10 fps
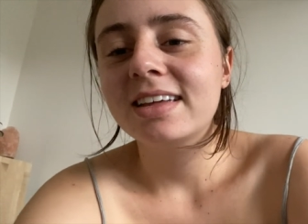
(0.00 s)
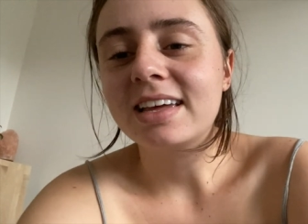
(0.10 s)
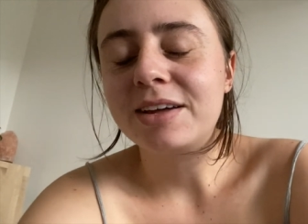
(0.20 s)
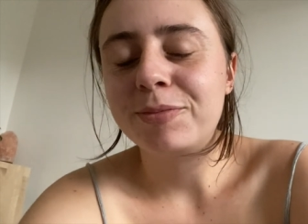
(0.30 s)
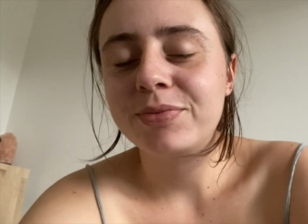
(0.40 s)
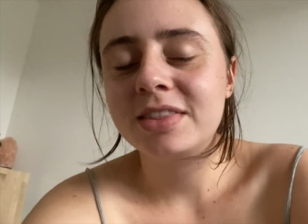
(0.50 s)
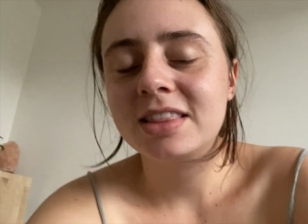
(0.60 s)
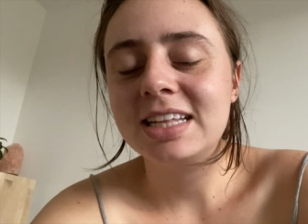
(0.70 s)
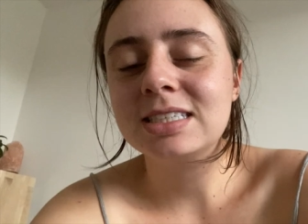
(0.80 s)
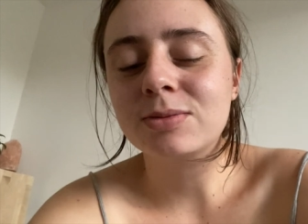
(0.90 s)
yeah
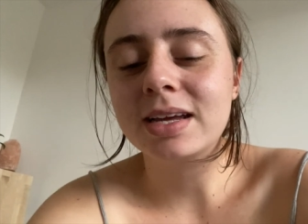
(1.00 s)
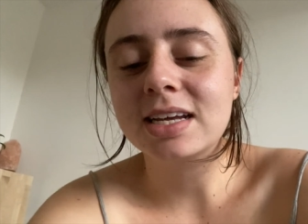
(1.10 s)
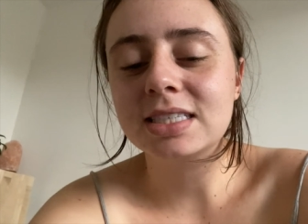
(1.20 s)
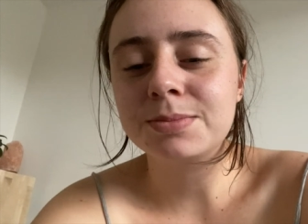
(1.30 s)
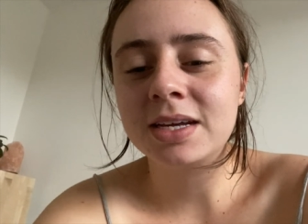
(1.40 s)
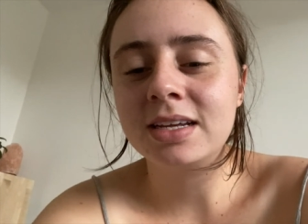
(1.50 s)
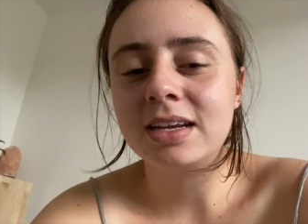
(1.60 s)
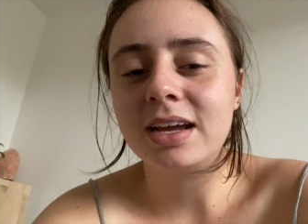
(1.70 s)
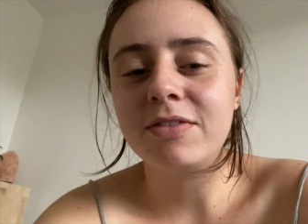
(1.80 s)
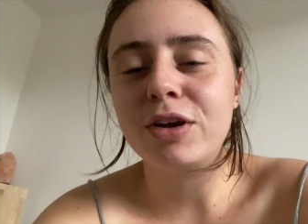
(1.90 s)
this week has
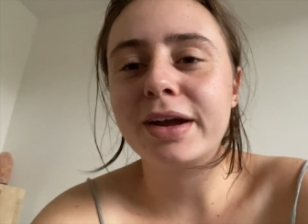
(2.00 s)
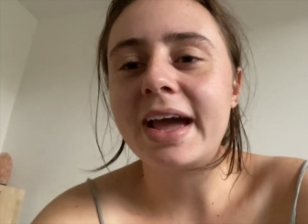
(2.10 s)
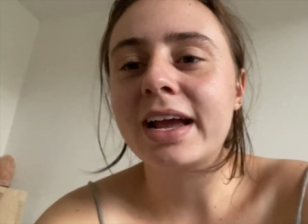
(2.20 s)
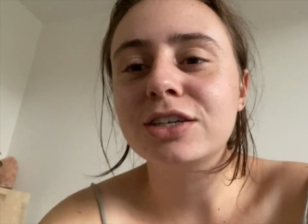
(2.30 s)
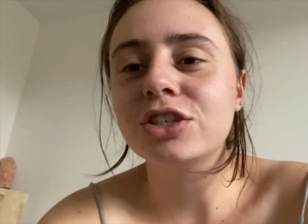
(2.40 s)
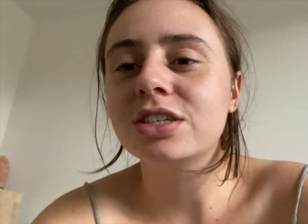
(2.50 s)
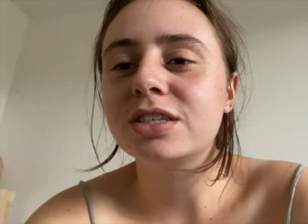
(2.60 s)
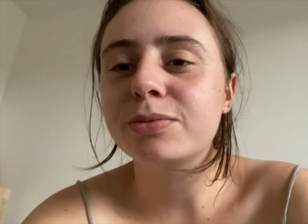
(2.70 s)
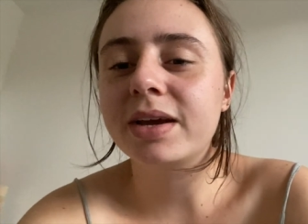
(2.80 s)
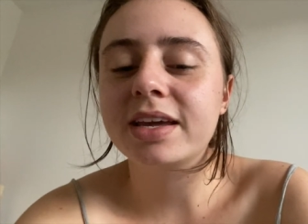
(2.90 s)
been a very
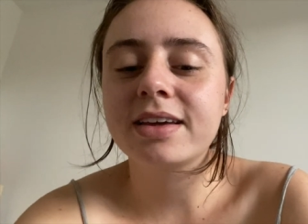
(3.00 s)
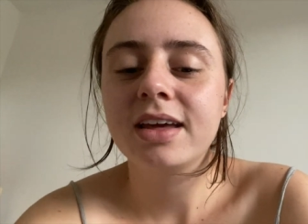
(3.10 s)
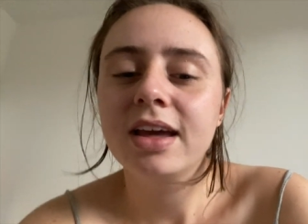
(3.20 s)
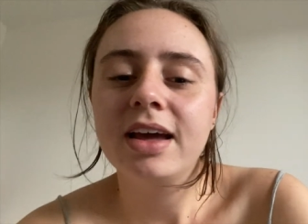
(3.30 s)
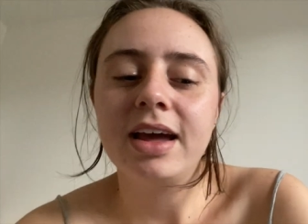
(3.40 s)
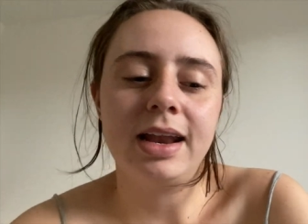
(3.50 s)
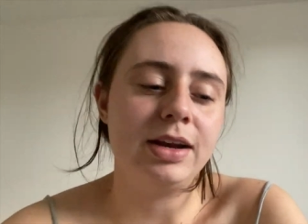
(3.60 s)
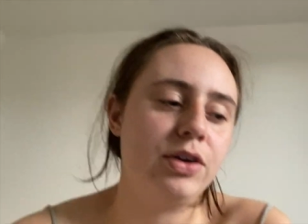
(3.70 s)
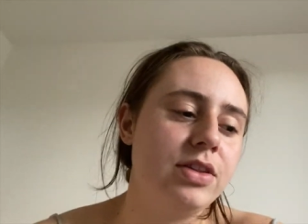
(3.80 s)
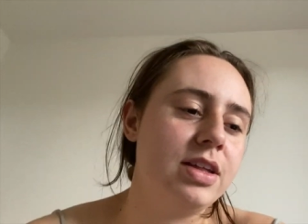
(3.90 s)
anxious week. And I
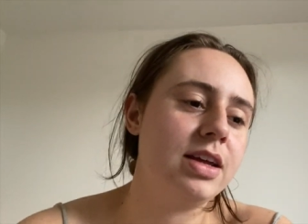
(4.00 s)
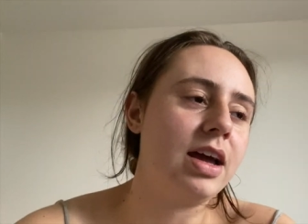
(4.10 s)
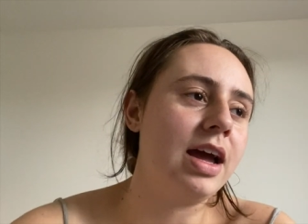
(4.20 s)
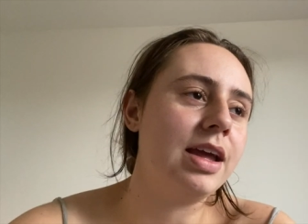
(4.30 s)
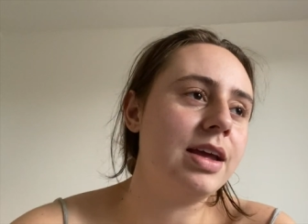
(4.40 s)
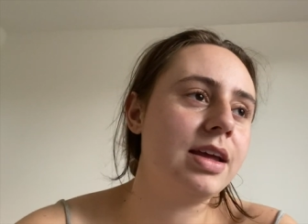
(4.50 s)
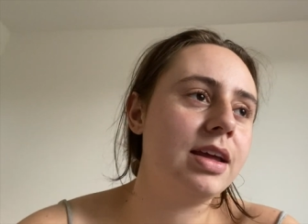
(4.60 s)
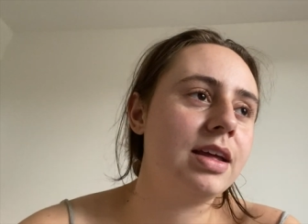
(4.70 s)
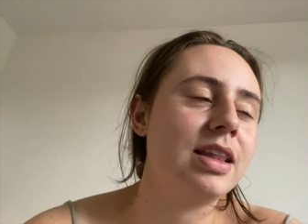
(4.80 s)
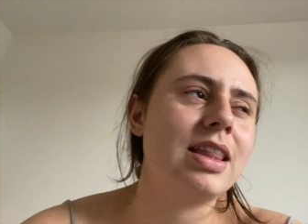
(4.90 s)
know that
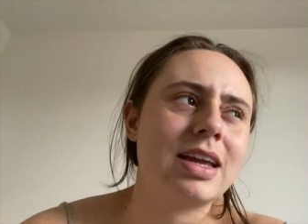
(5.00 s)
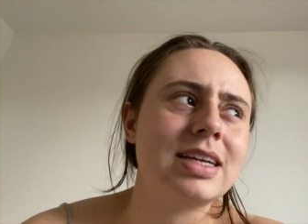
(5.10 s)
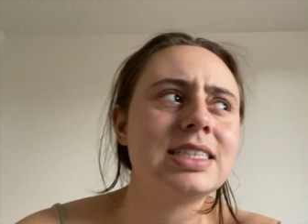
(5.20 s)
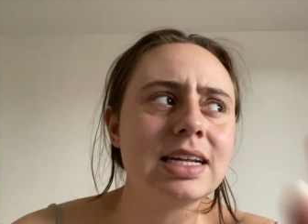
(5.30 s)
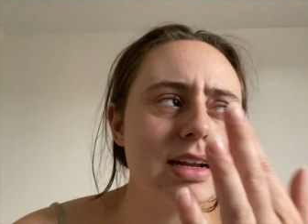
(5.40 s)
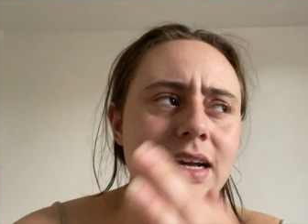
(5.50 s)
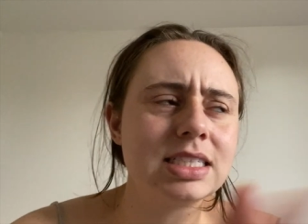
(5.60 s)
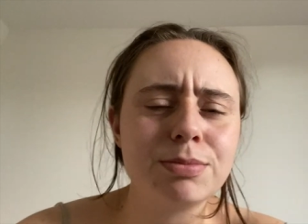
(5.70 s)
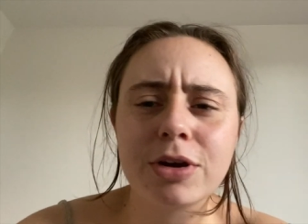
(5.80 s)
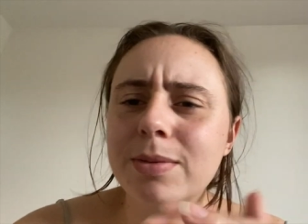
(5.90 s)
I, like I said, I
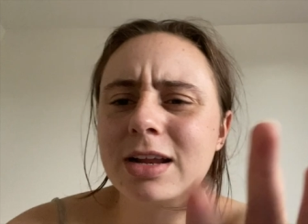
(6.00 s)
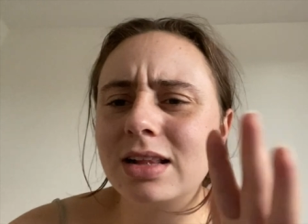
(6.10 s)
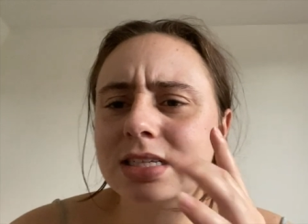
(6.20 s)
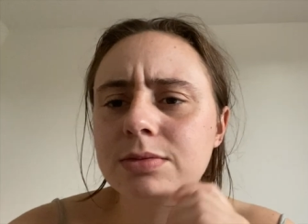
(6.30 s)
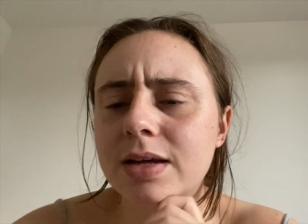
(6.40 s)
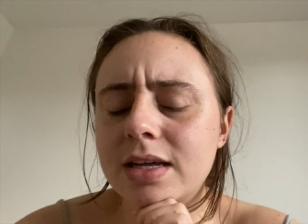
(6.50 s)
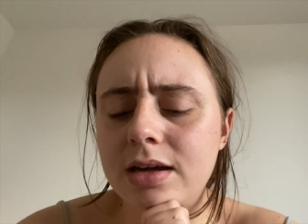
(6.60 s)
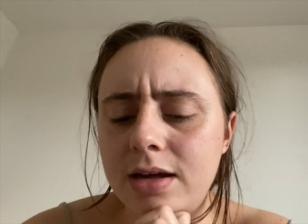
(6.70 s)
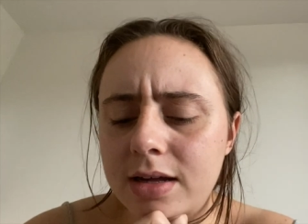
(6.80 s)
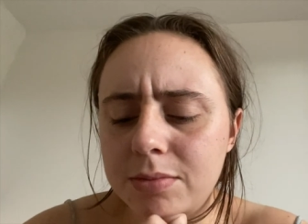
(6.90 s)
spoke about it last week
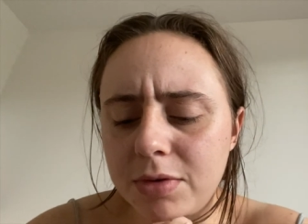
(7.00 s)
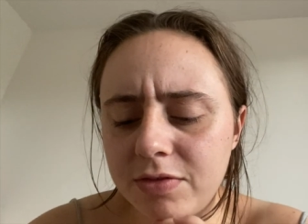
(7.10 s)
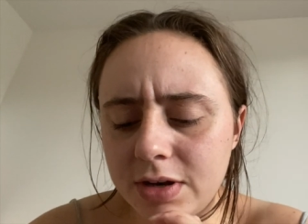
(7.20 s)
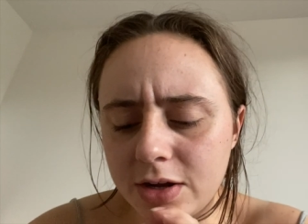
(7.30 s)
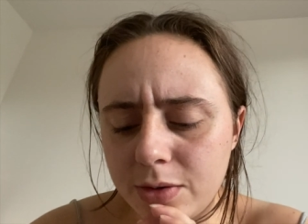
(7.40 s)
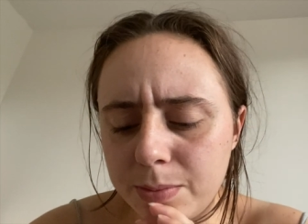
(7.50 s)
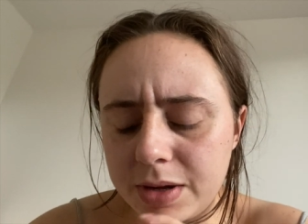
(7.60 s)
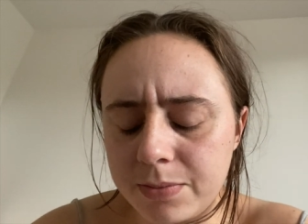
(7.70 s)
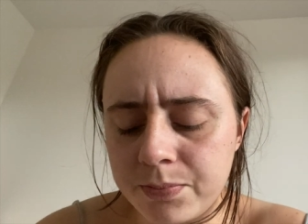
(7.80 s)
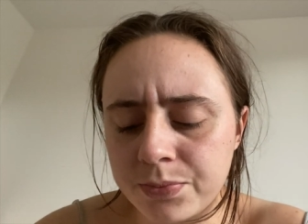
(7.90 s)
uh, in my video,
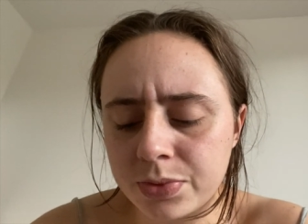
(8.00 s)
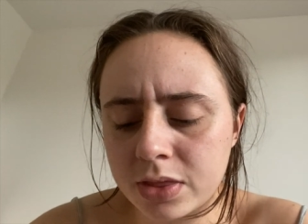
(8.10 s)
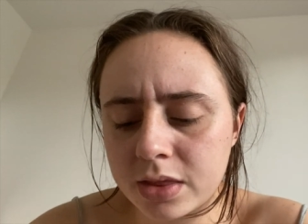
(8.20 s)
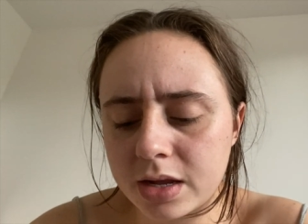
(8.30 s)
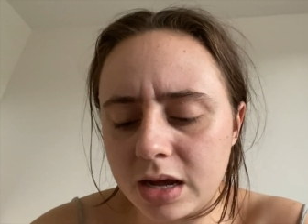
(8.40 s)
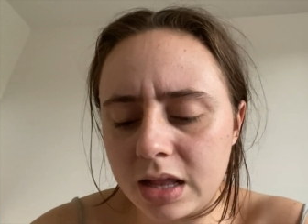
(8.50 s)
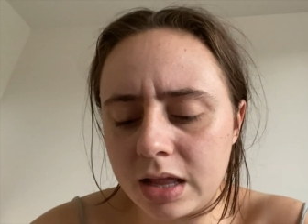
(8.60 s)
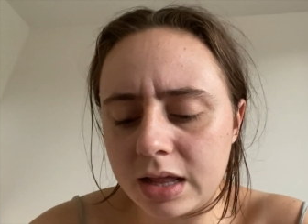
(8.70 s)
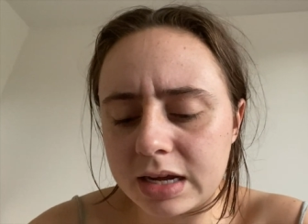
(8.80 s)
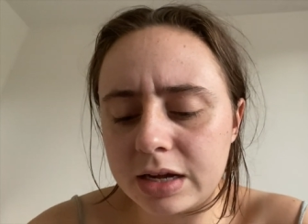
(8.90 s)
but
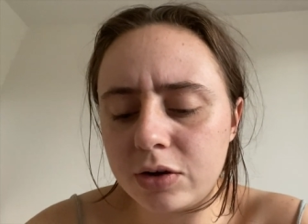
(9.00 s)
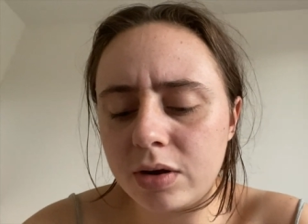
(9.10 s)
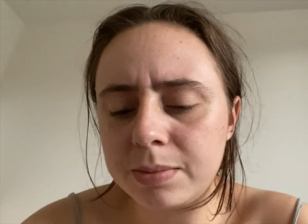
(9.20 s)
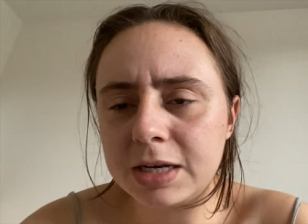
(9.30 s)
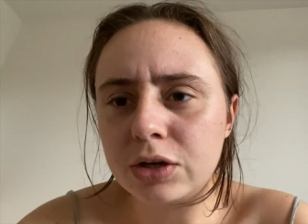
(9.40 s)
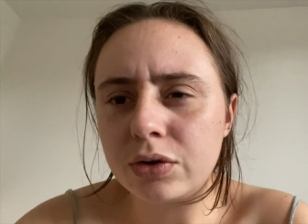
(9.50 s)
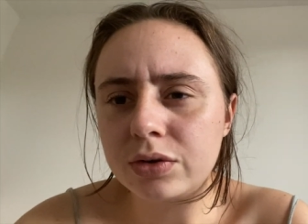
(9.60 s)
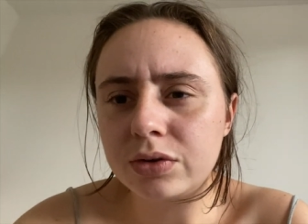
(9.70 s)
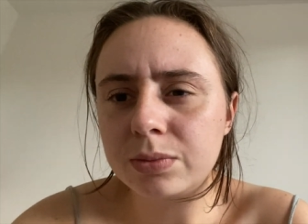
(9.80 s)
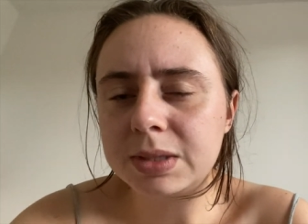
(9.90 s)
like I know I'm in
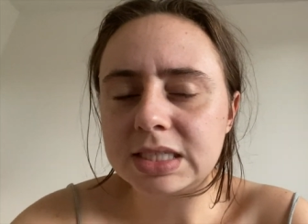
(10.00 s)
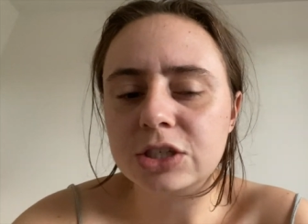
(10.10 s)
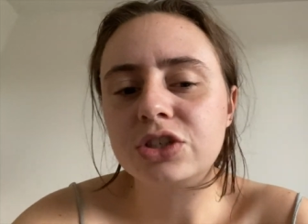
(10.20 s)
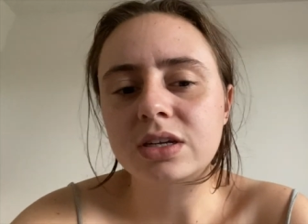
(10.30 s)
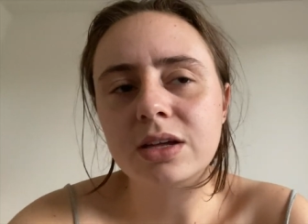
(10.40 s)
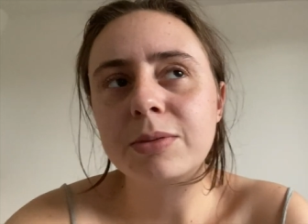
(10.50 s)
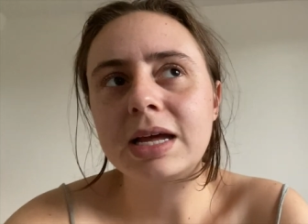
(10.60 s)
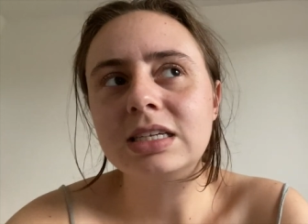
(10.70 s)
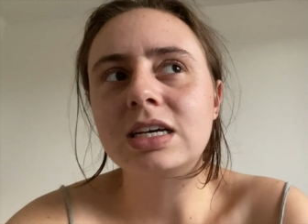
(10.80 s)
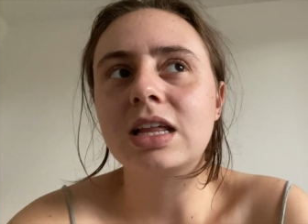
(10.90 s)
no position
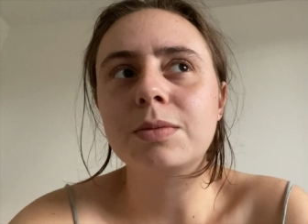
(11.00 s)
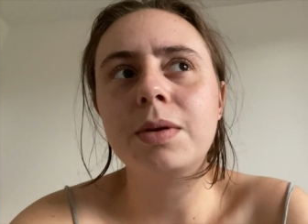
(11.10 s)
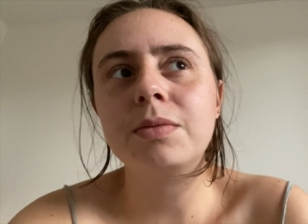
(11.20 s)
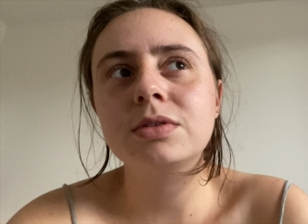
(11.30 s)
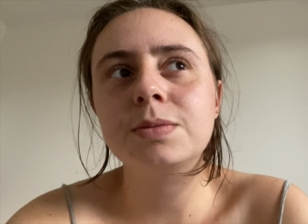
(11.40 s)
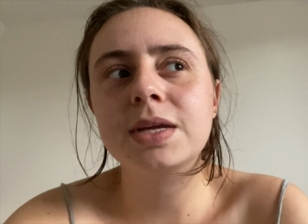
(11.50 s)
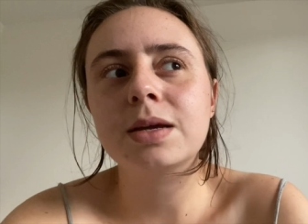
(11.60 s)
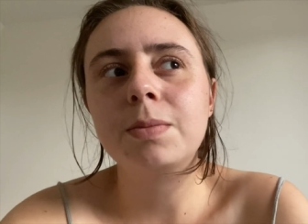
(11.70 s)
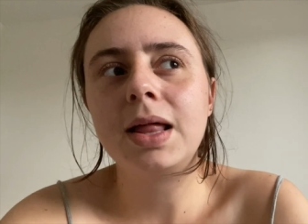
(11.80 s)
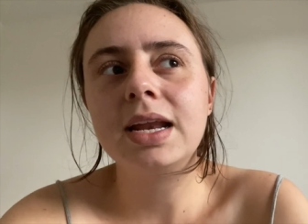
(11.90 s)
compared to other people to be
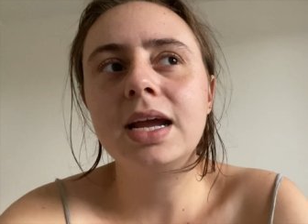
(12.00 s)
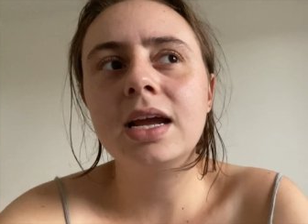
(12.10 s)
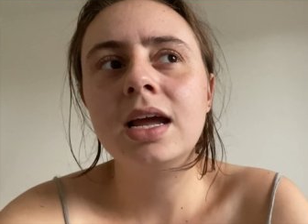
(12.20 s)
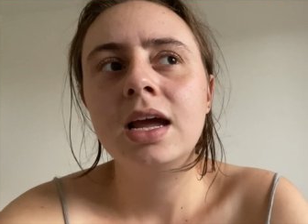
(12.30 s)
complaining,